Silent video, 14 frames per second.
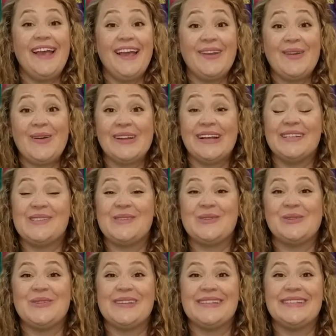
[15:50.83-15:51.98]
And all God's
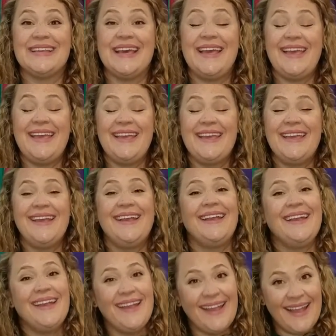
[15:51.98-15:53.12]
children say,
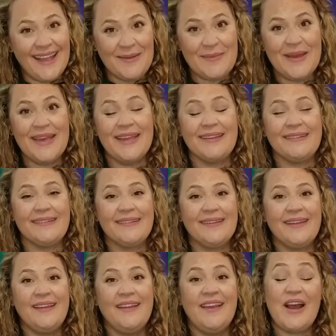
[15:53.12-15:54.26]
Amen.
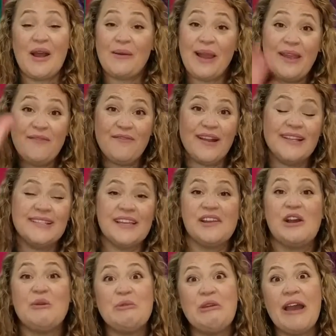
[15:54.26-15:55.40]
All right, friends, I
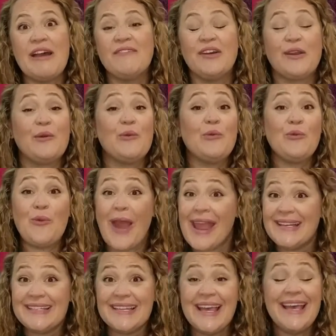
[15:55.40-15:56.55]
hope you have a
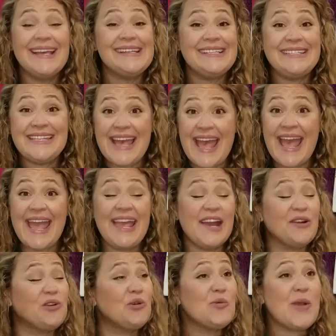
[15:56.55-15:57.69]
great day, a
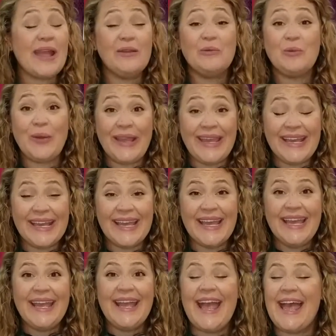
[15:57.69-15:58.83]
great week,
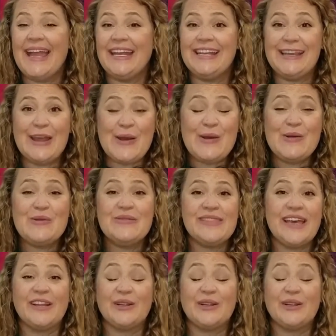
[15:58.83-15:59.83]
and know that